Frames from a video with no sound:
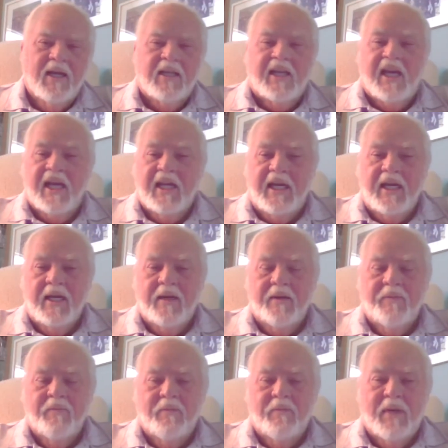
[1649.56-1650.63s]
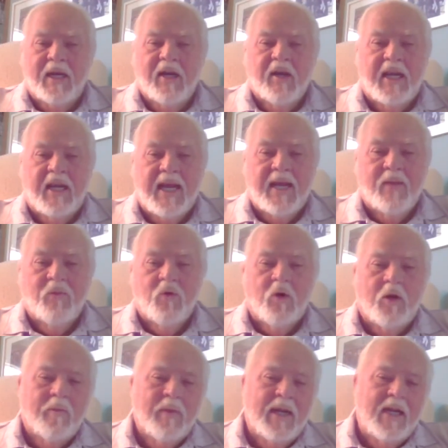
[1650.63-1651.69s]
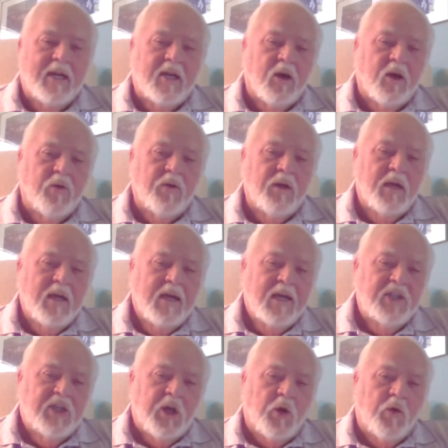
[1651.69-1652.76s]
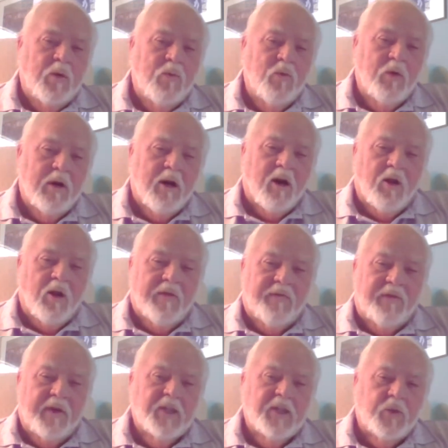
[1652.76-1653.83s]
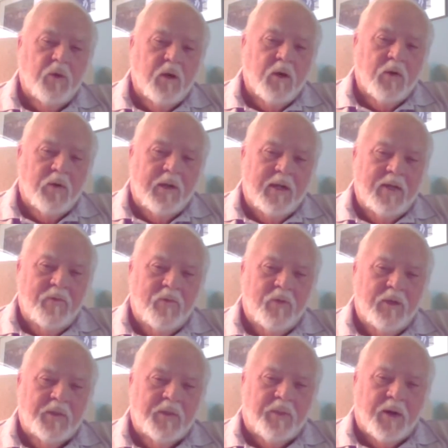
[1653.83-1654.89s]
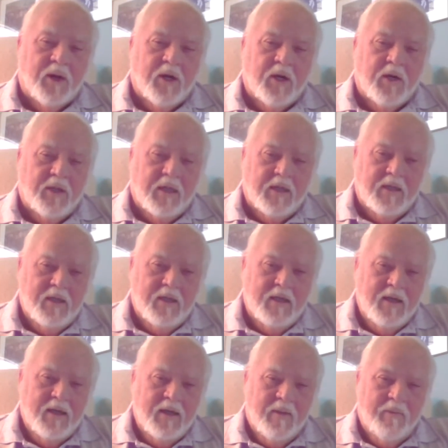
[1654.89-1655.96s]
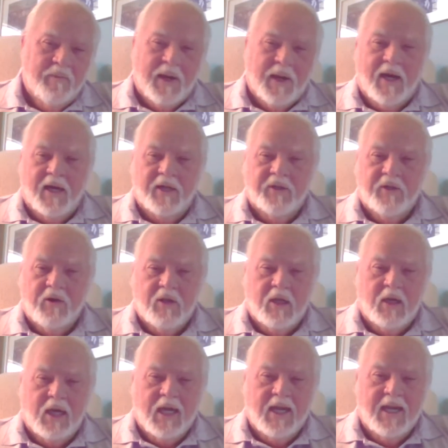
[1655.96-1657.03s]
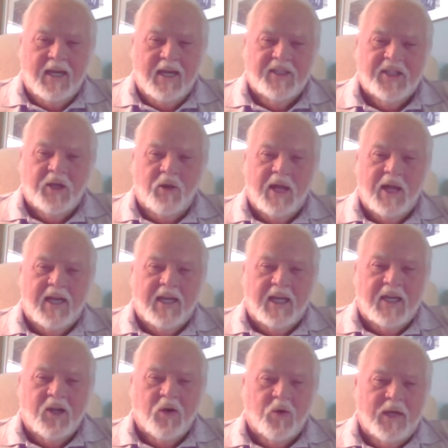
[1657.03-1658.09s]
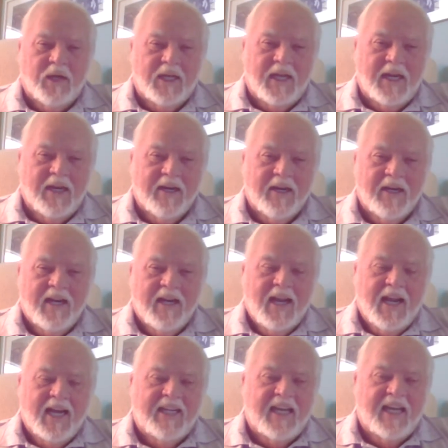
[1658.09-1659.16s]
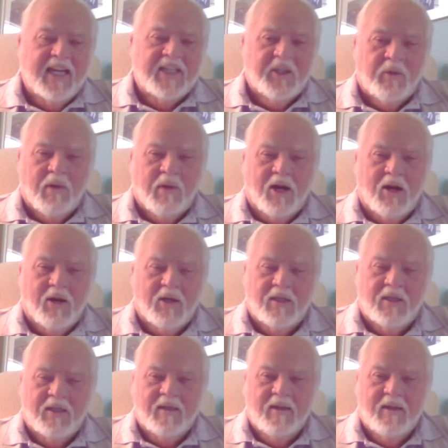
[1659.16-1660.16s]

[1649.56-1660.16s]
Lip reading: Kenny and Mary Ann wanted me to go show them where all the fish were and which part of the pond or the lake, so they could go in there and catch them all.